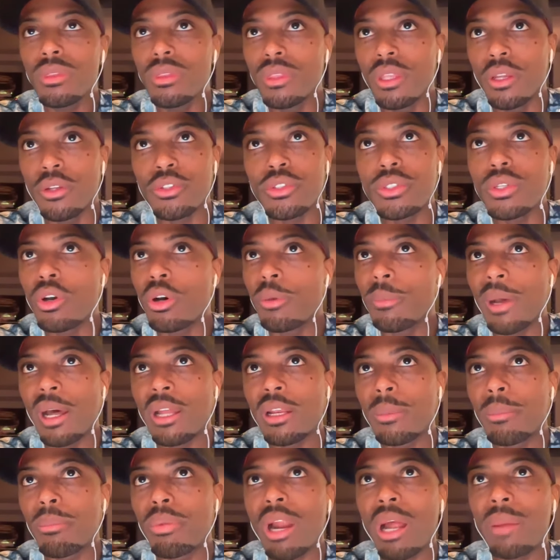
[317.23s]
There's no
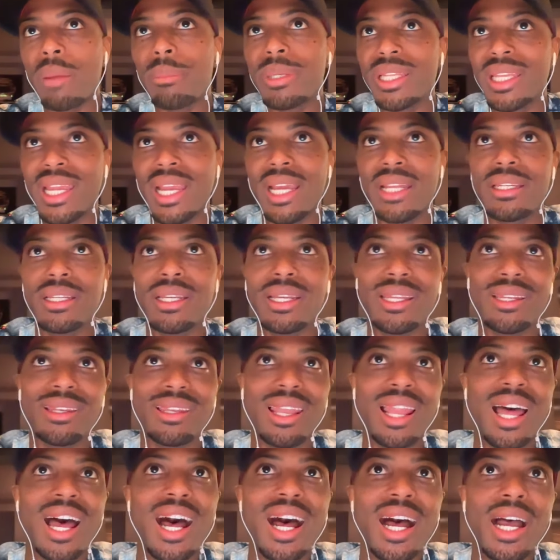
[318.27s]
amount of propaganda and
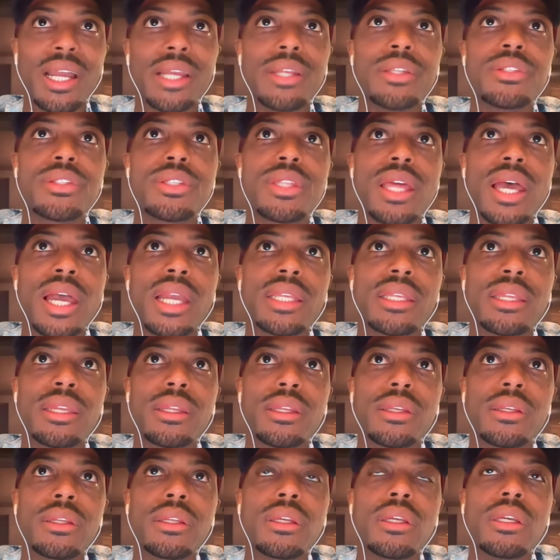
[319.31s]
lies that
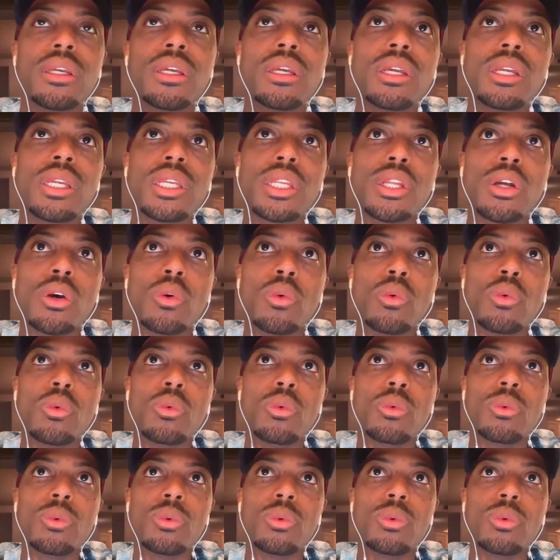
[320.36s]
can, you know,